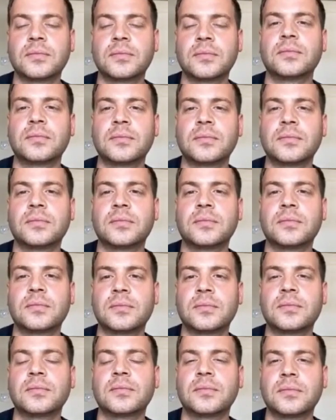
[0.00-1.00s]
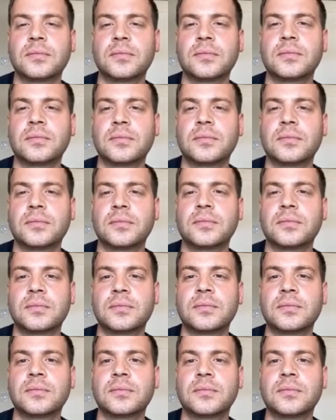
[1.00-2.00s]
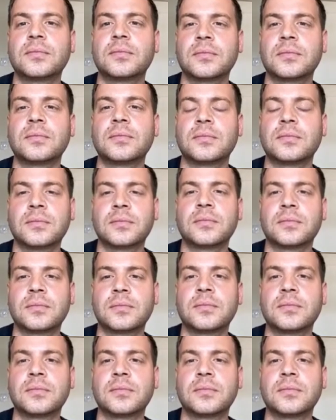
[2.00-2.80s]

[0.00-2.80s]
(not speaking)